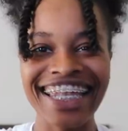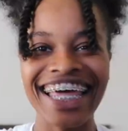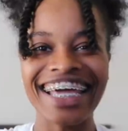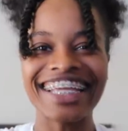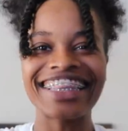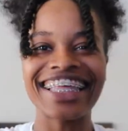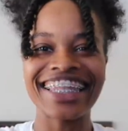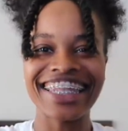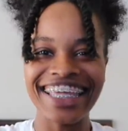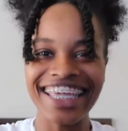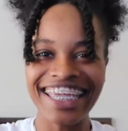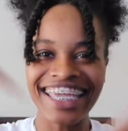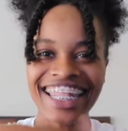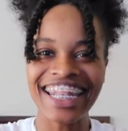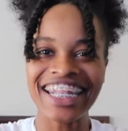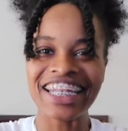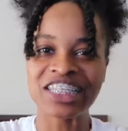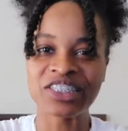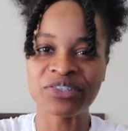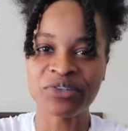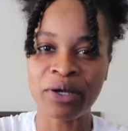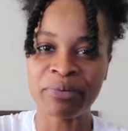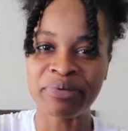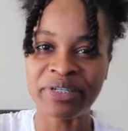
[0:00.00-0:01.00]
Click the link in the
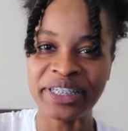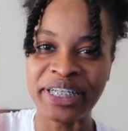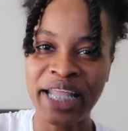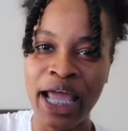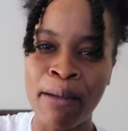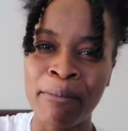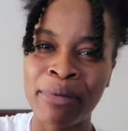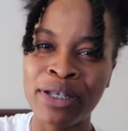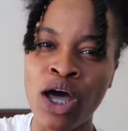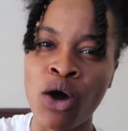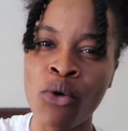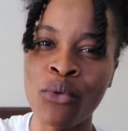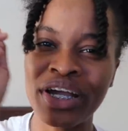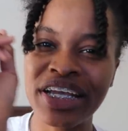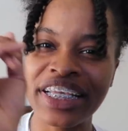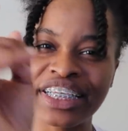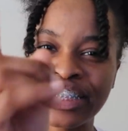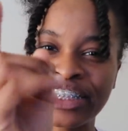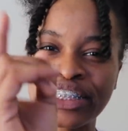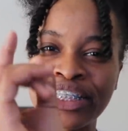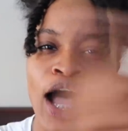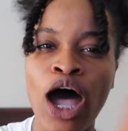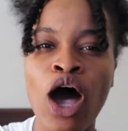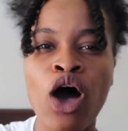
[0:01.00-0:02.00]
description down below.
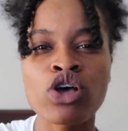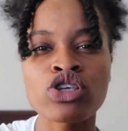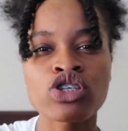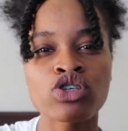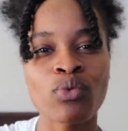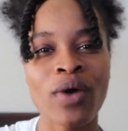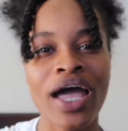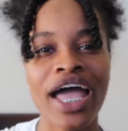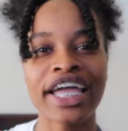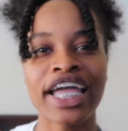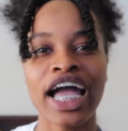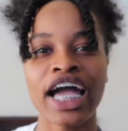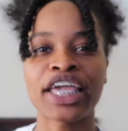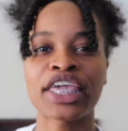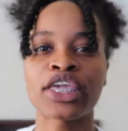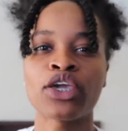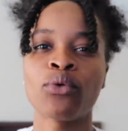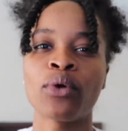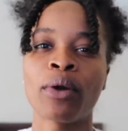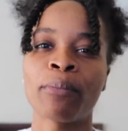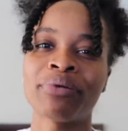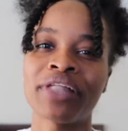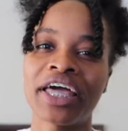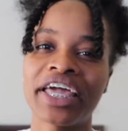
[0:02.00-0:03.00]
Install
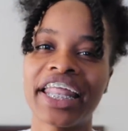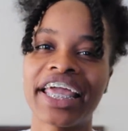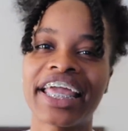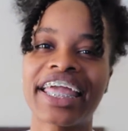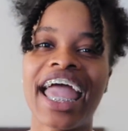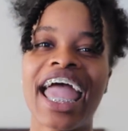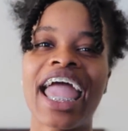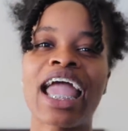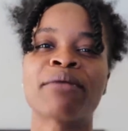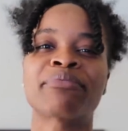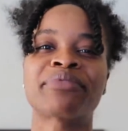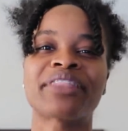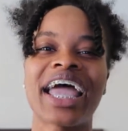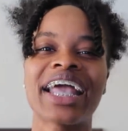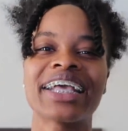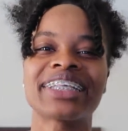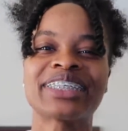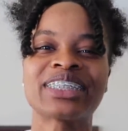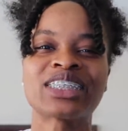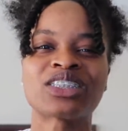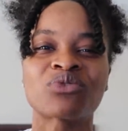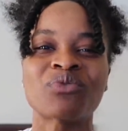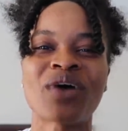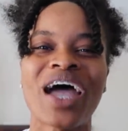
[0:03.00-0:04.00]
SwagIQ and play the game.
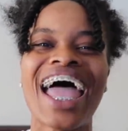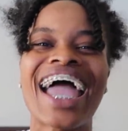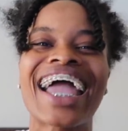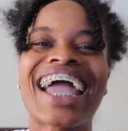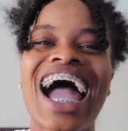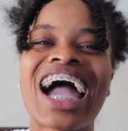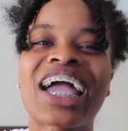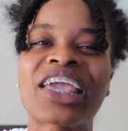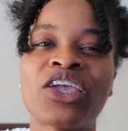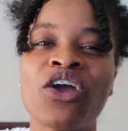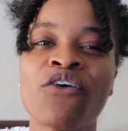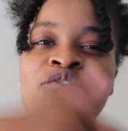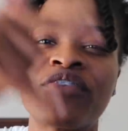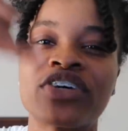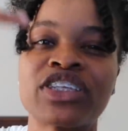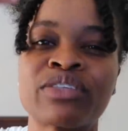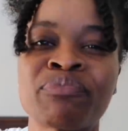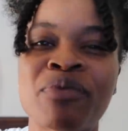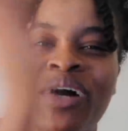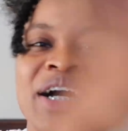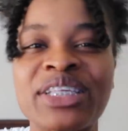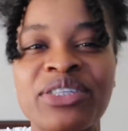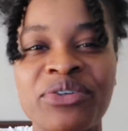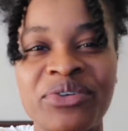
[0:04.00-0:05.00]
Thanks to SwagIQ for
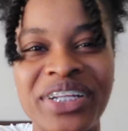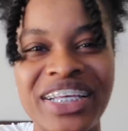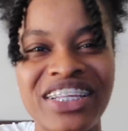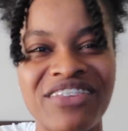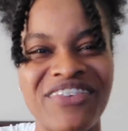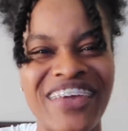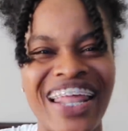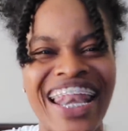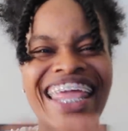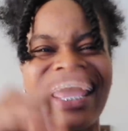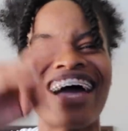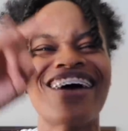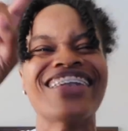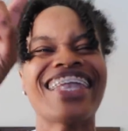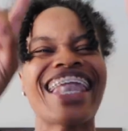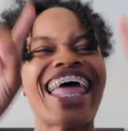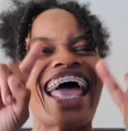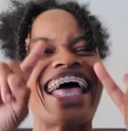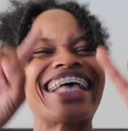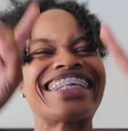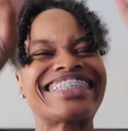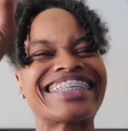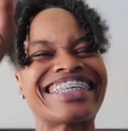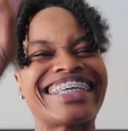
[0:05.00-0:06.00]
sponsoring this video.
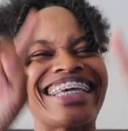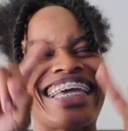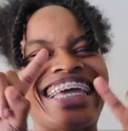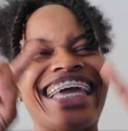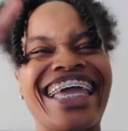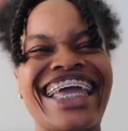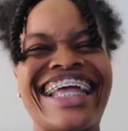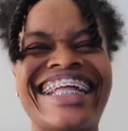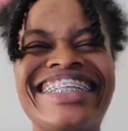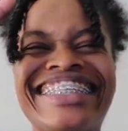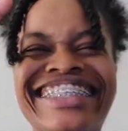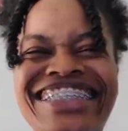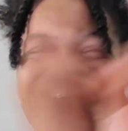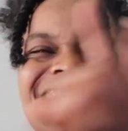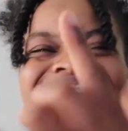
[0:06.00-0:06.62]
Let's get into